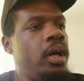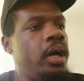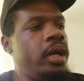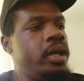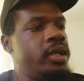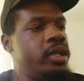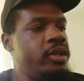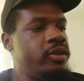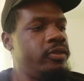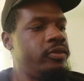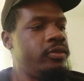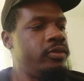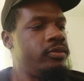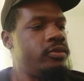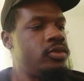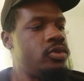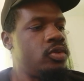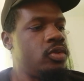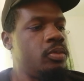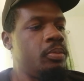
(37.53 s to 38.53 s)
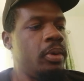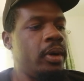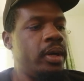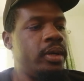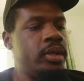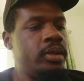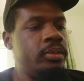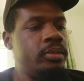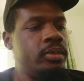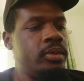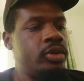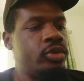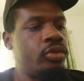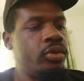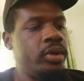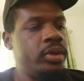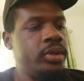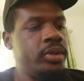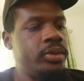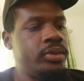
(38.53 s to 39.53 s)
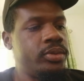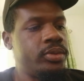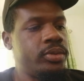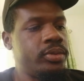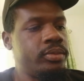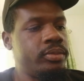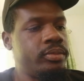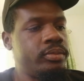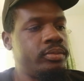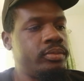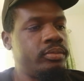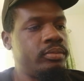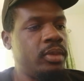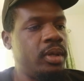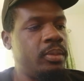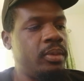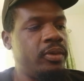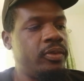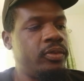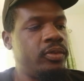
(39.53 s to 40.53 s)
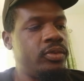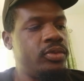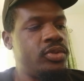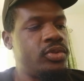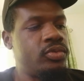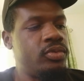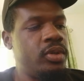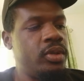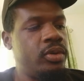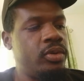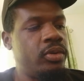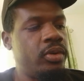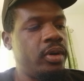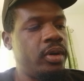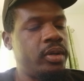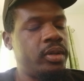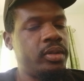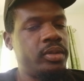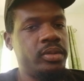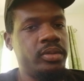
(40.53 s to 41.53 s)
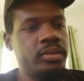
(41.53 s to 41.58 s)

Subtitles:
I give Joe Biden credit. My phone screen crack.